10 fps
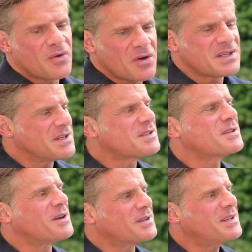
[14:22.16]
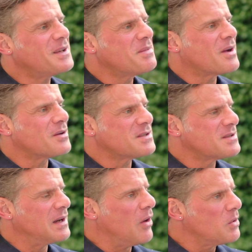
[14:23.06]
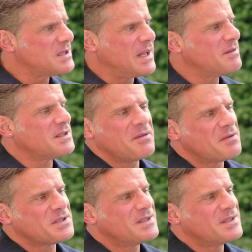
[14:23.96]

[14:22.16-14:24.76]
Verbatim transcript: of course in his TRT because it's the lowest levels I've ever